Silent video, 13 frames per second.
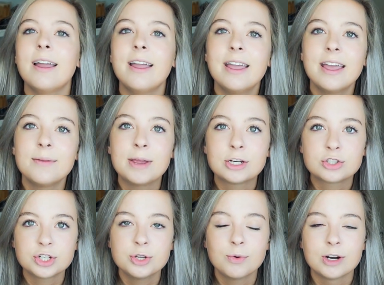and make
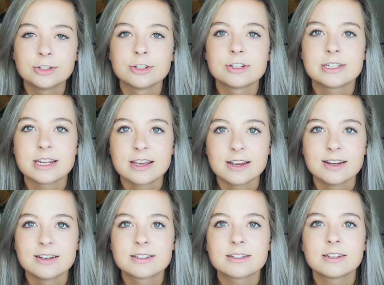sure you
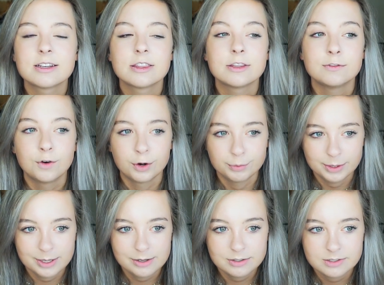understand the
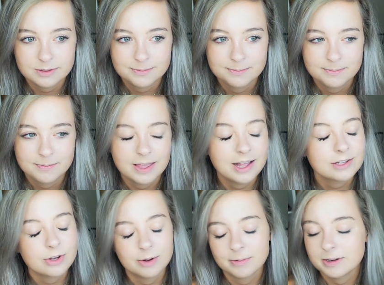formulas.
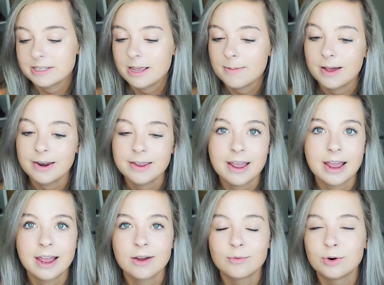That's all I'm going to say about it.
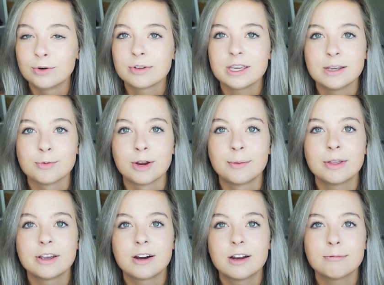I won't keep
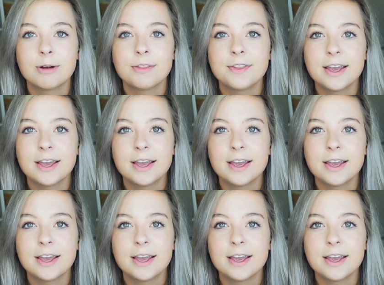rambling on about